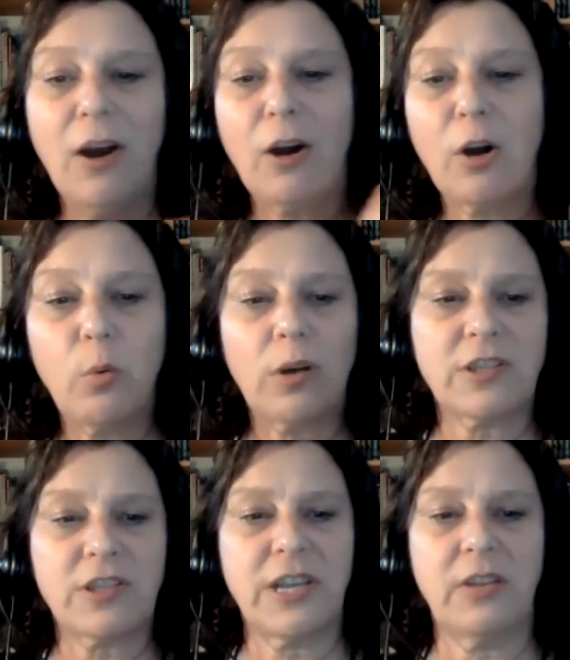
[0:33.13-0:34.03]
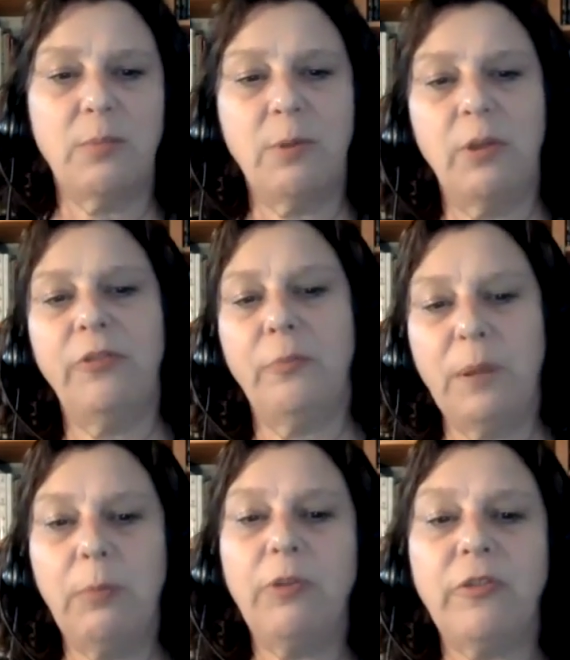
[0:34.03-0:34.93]
her works take the pulse of
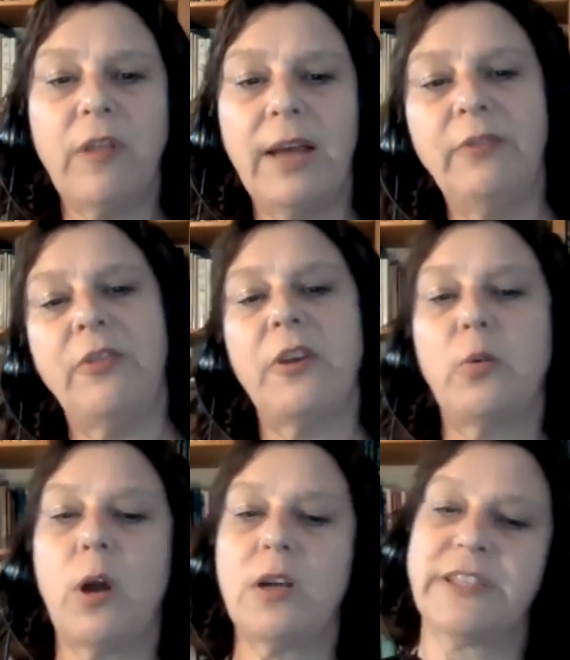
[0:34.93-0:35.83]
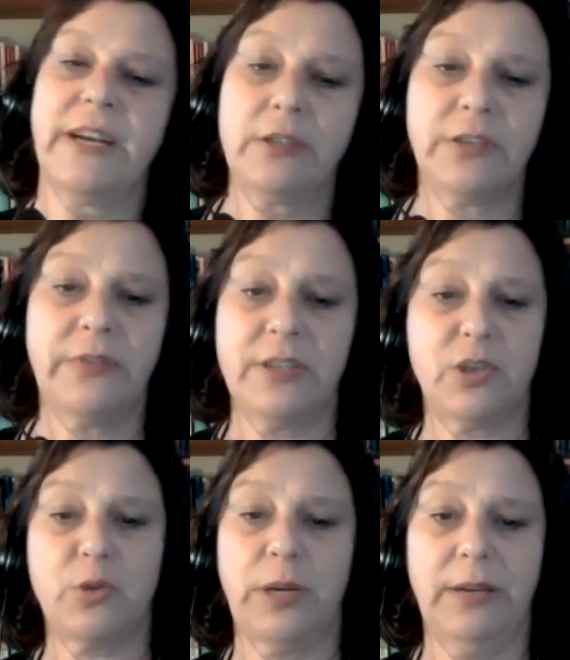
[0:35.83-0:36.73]
people's lives in the crosshairs of
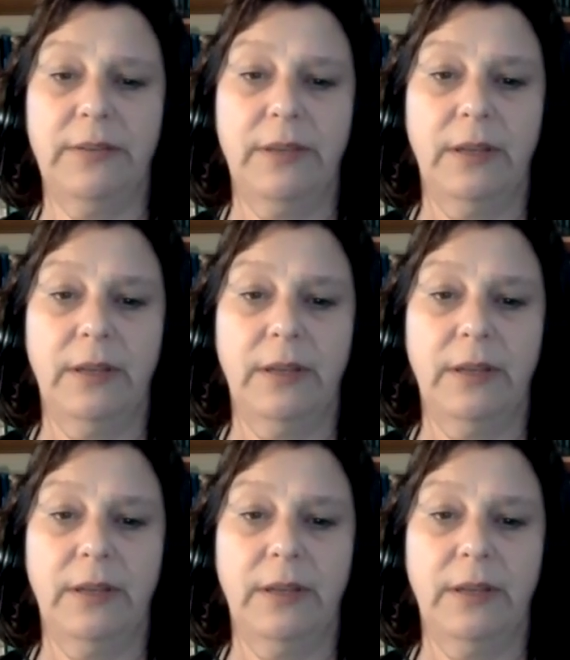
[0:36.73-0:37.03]
history.